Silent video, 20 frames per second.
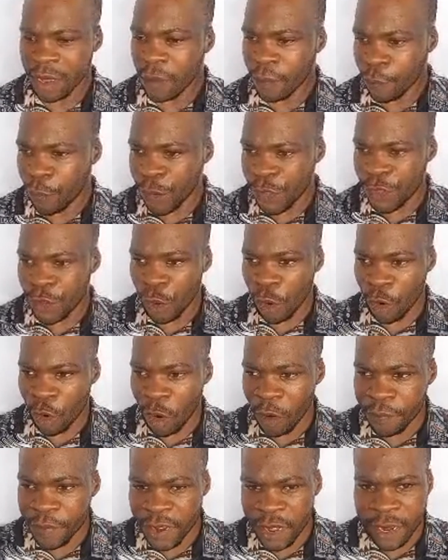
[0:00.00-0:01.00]
put your
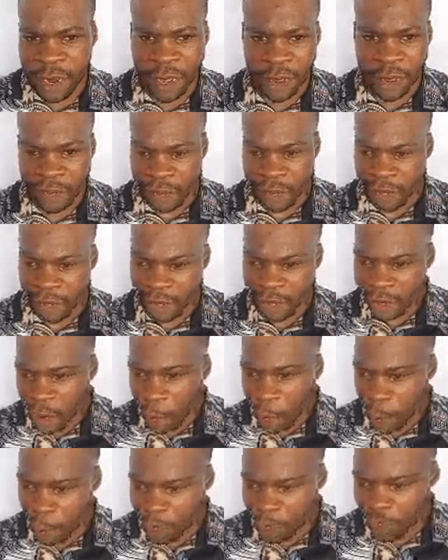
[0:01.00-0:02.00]
company name,
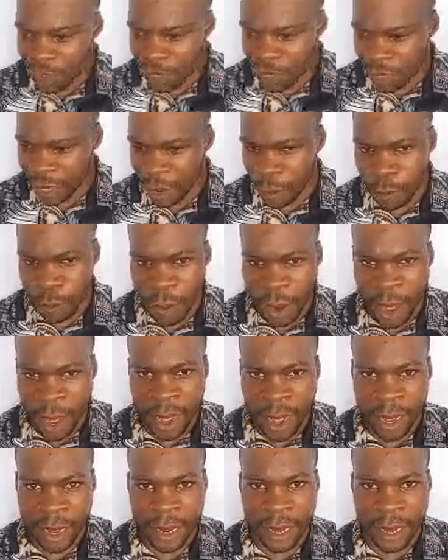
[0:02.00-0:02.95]
put the